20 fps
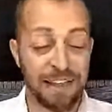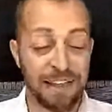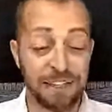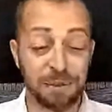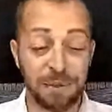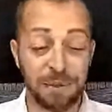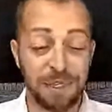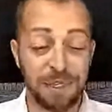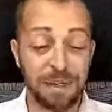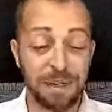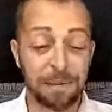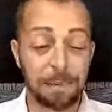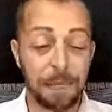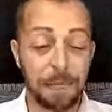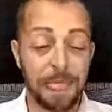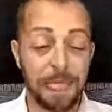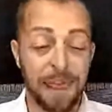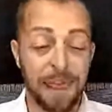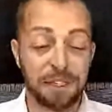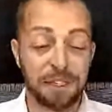and this was
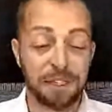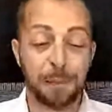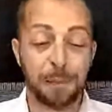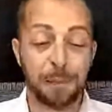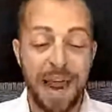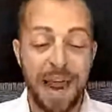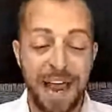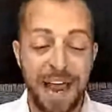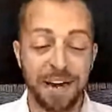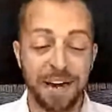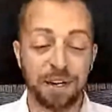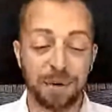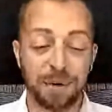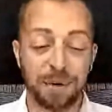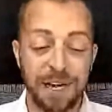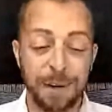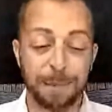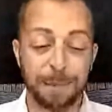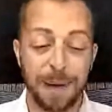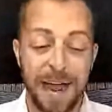Japan
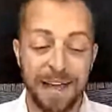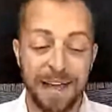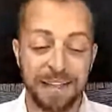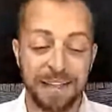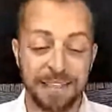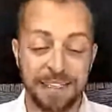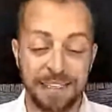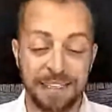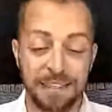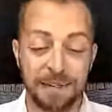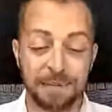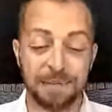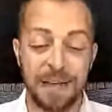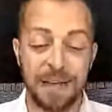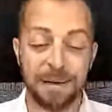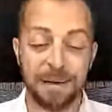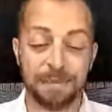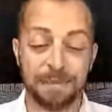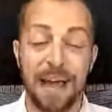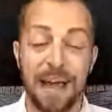agreed to buy the
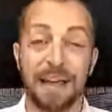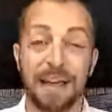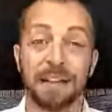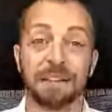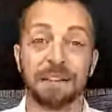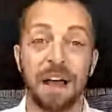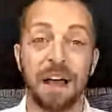system made by